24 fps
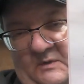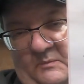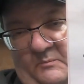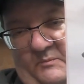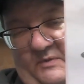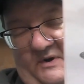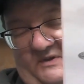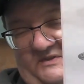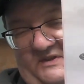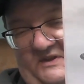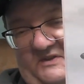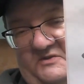
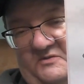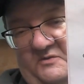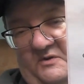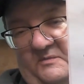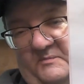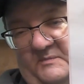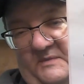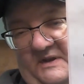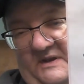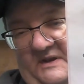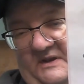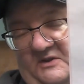But they do
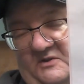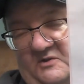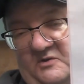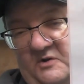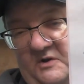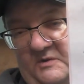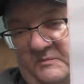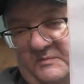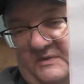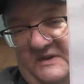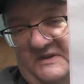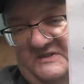admit it
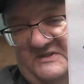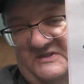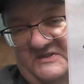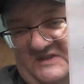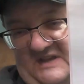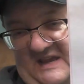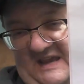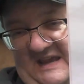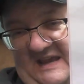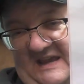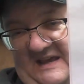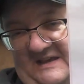could be
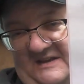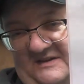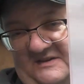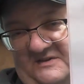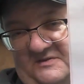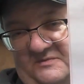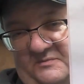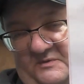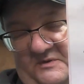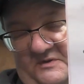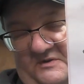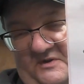sand
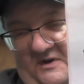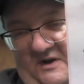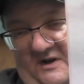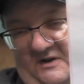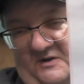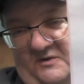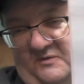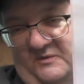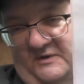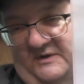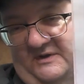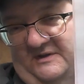with dark
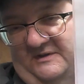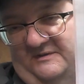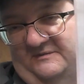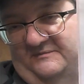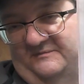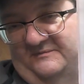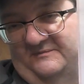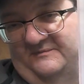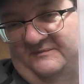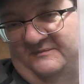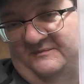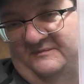green.
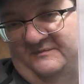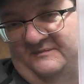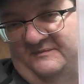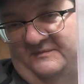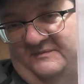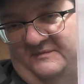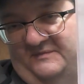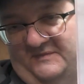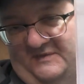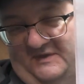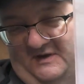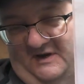
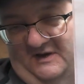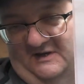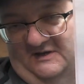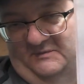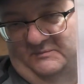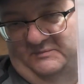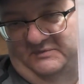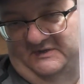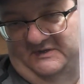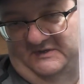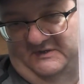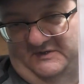They're not
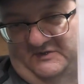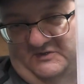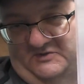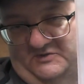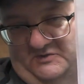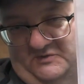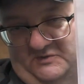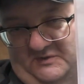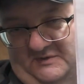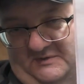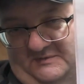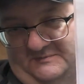completely
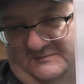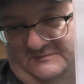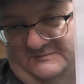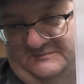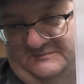sure.